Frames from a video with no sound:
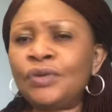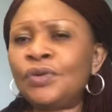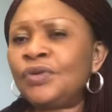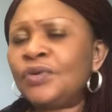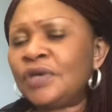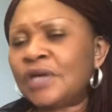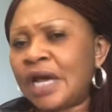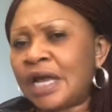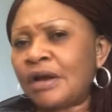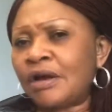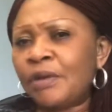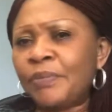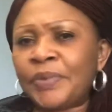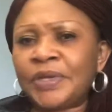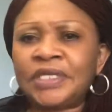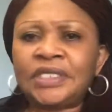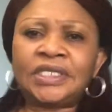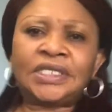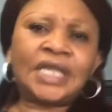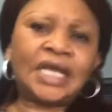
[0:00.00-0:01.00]
got up
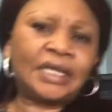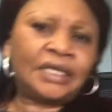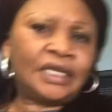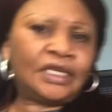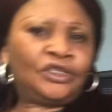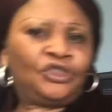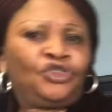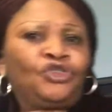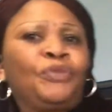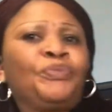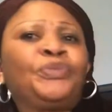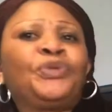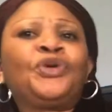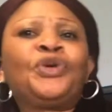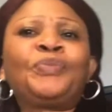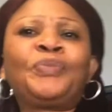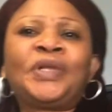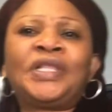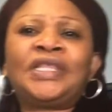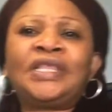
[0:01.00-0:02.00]
and started jumping
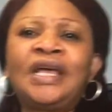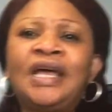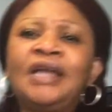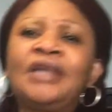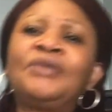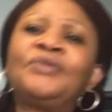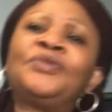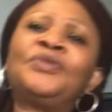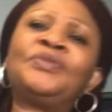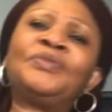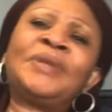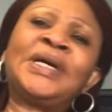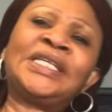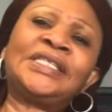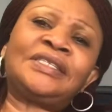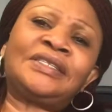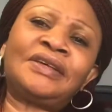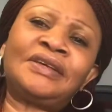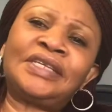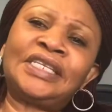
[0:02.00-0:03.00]
up and down. Oh, my
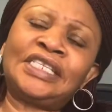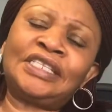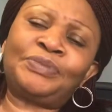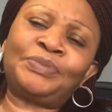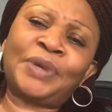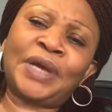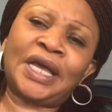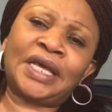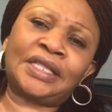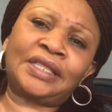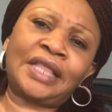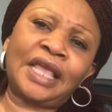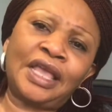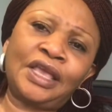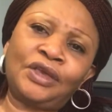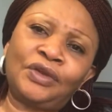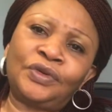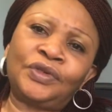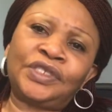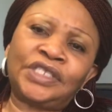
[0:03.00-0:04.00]
son is back.
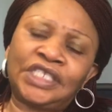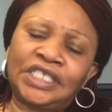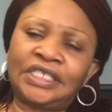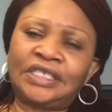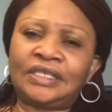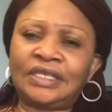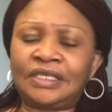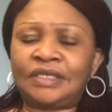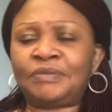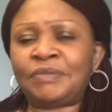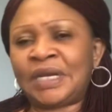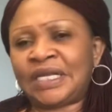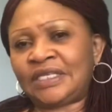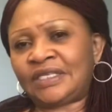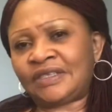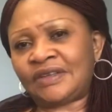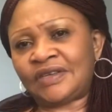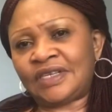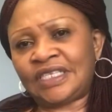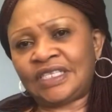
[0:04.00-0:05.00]
Thank you, Jesus. My
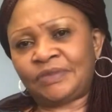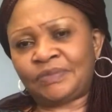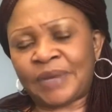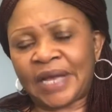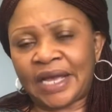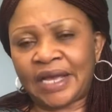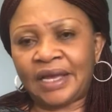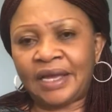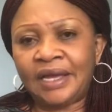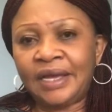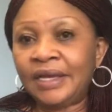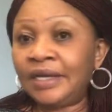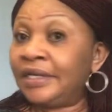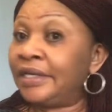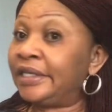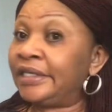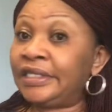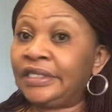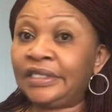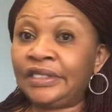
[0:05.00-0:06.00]
son is back.
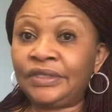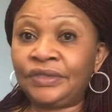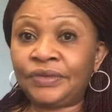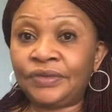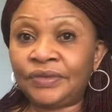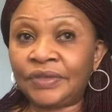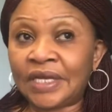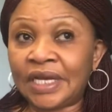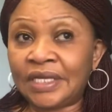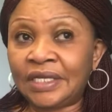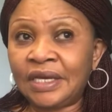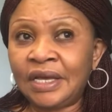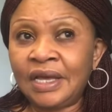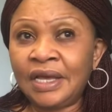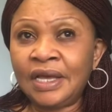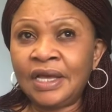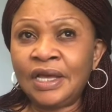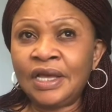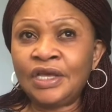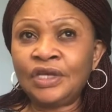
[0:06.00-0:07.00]
They didn't do that.
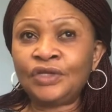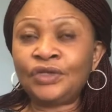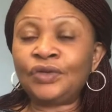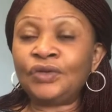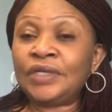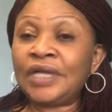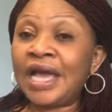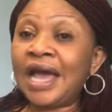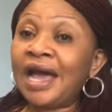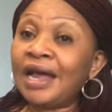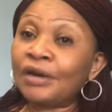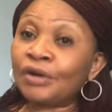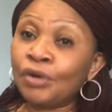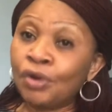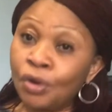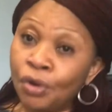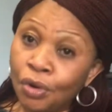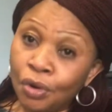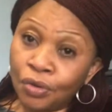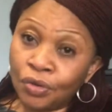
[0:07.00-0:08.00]
So they had
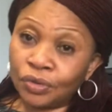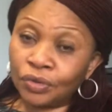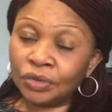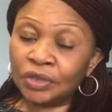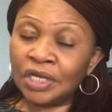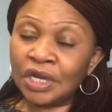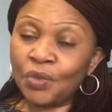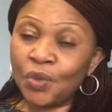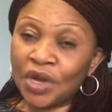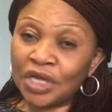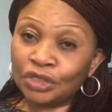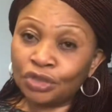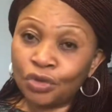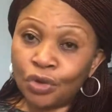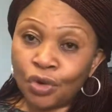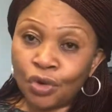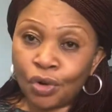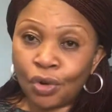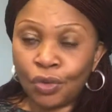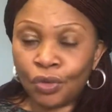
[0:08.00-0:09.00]
cold. They were
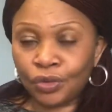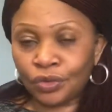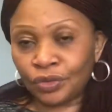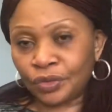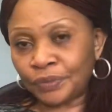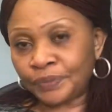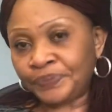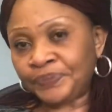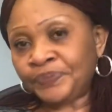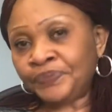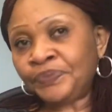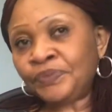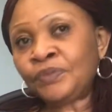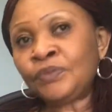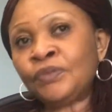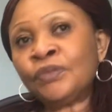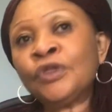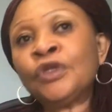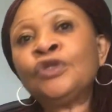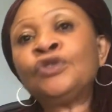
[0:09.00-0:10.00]
so cold.
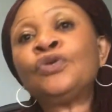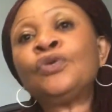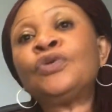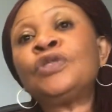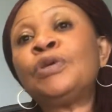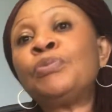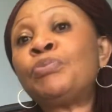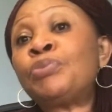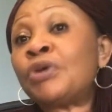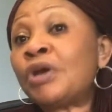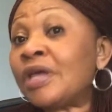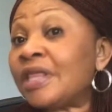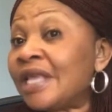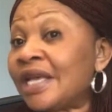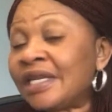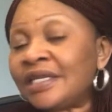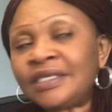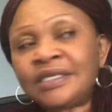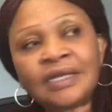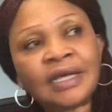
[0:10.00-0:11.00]
So the
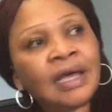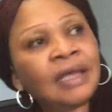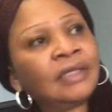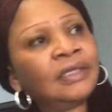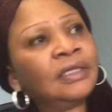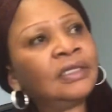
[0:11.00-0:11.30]
brothers and the